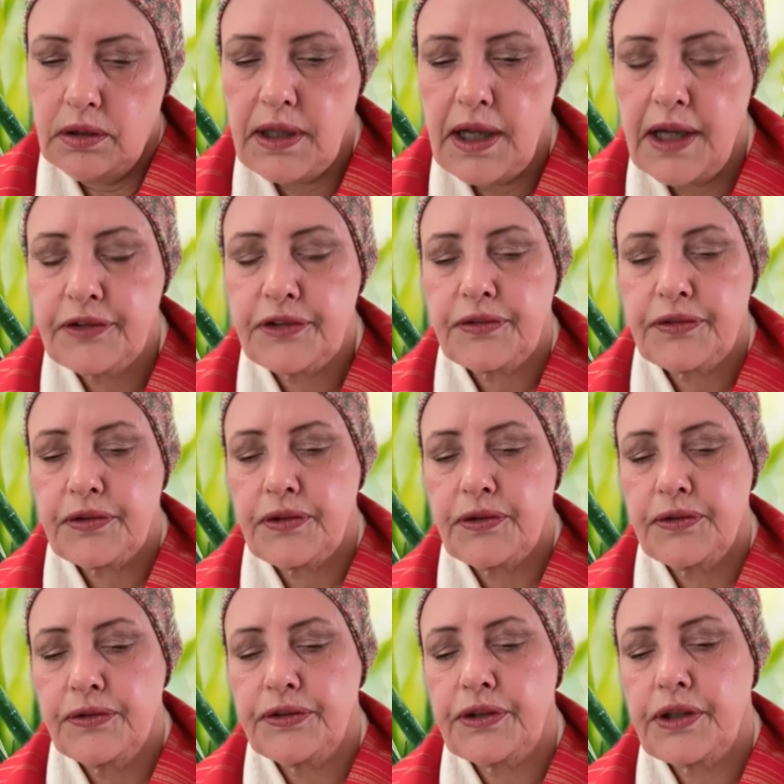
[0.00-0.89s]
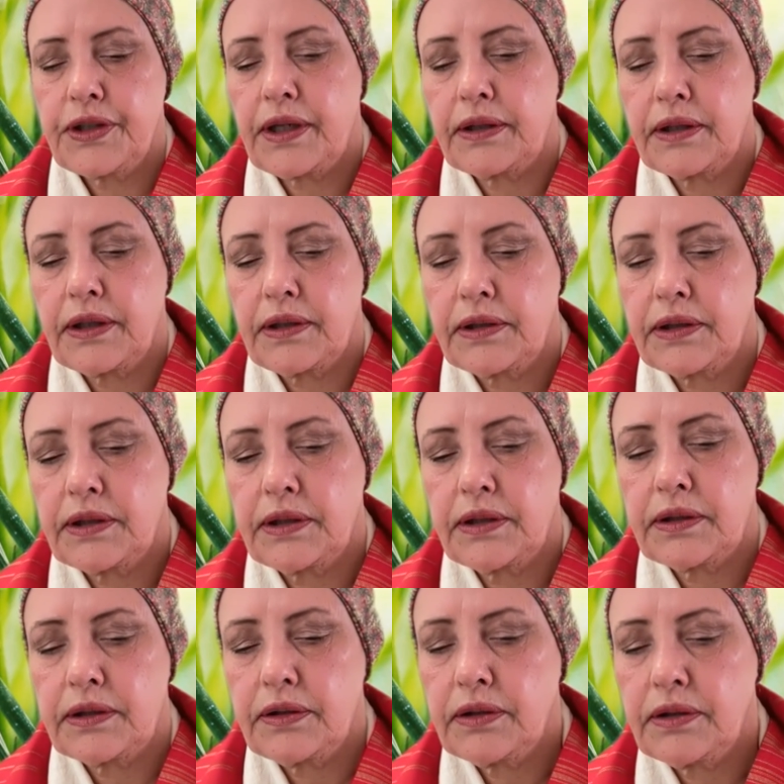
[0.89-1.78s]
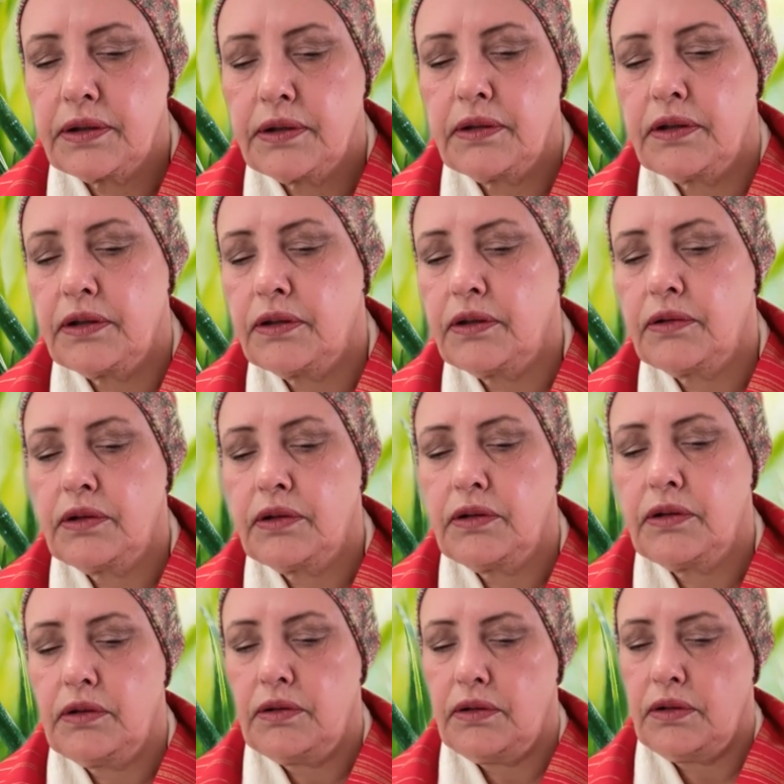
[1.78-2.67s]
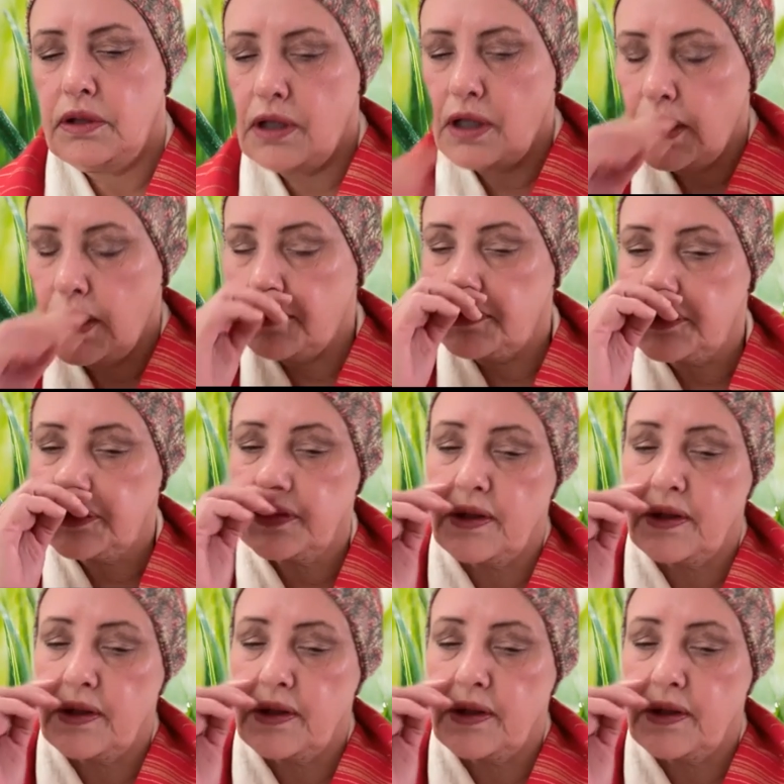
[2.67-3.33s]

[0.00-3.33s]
last thursday i'm gonna uh,